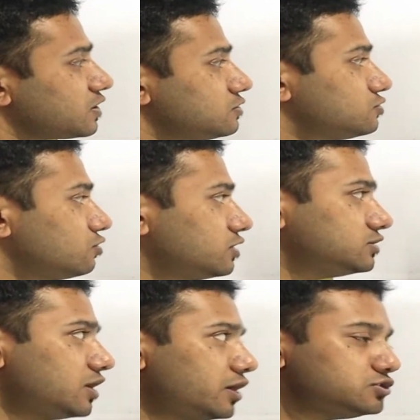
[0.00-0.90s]
So the
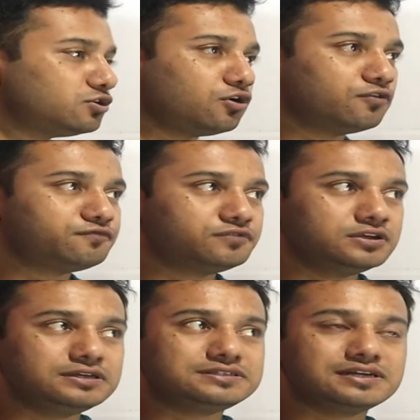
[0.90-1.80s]
charge of
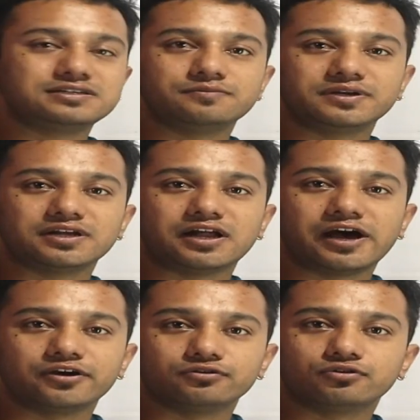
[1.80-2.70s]
the central metal ion,